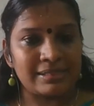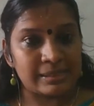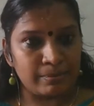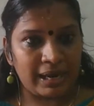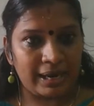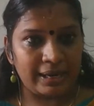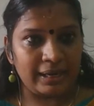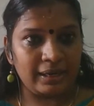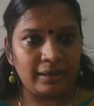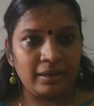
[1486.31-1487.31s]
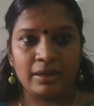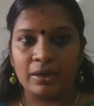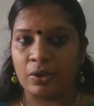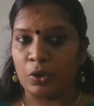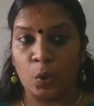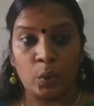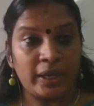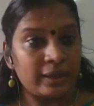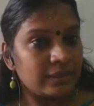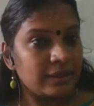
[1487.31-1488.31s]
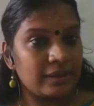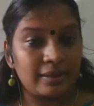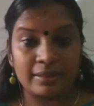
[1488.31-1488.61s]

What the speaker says: smile or nodding